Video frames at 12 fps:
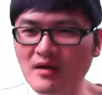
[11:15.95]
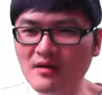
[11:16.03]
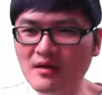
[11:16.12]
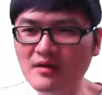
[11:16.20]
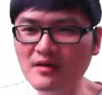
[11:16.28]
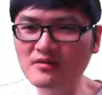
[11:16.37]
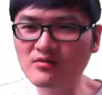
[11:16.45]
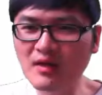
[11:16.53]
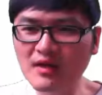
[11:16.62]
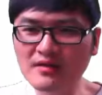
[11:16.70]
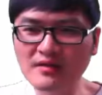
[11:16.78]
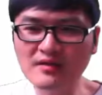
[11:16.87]

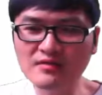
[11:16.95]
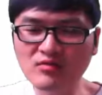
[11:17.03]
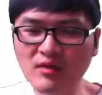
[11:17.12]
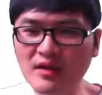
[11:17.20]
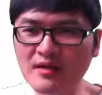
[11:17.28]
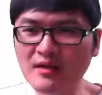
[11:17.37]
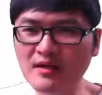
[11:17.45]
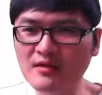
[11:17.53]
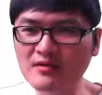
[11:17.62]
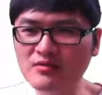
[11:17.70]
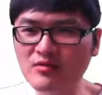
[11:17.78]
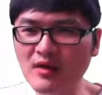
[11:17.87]
No, this one, this
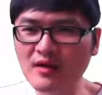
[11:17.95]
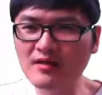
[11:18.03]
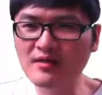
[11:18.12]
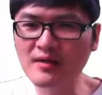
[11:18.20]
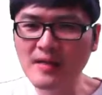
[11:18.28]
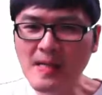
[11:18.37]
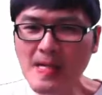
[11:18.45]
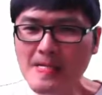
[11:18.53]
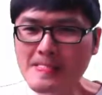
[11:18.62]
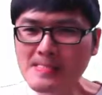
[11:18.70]
one, this one.